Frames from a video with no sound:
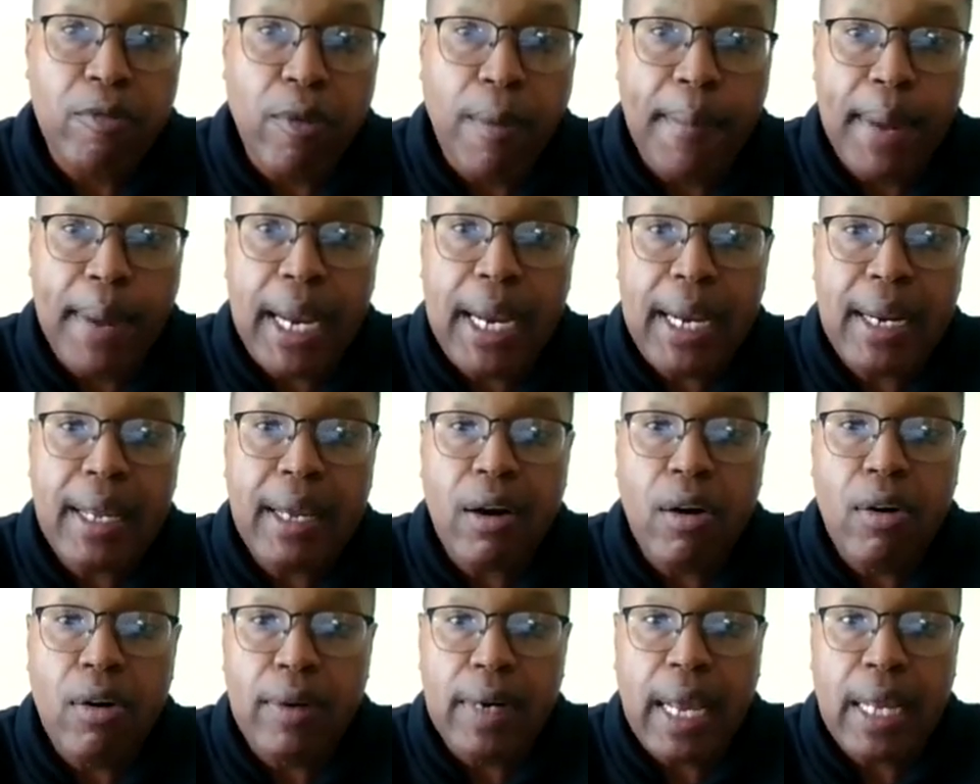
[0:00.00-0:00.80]

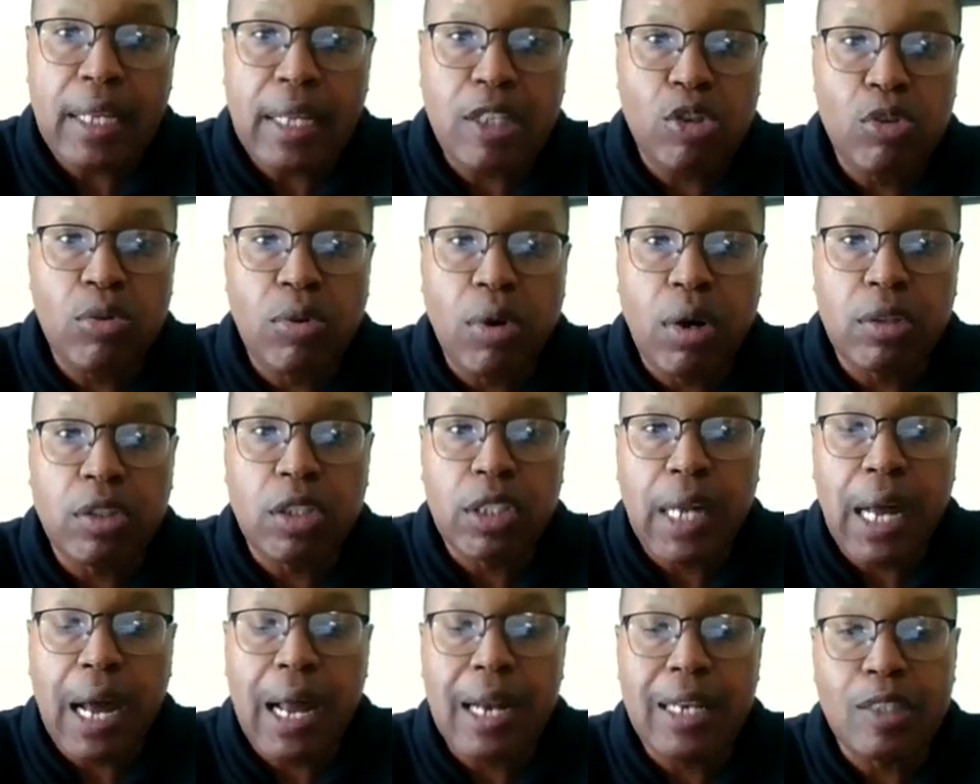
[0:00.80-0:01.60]
remaining on that
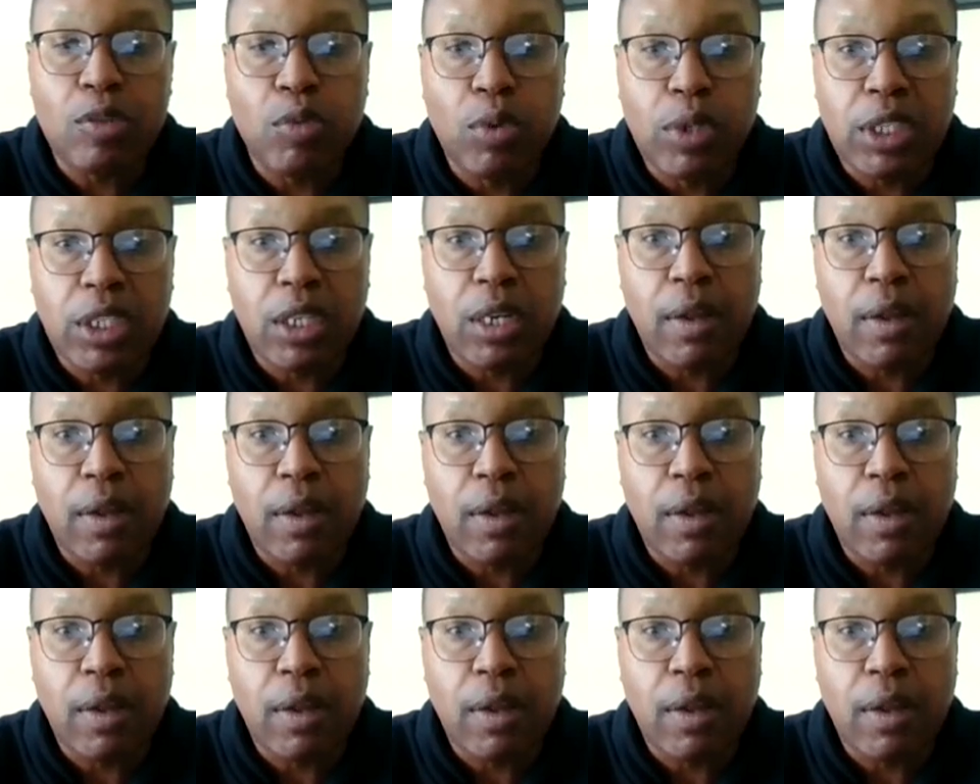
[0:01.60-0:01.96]
$200,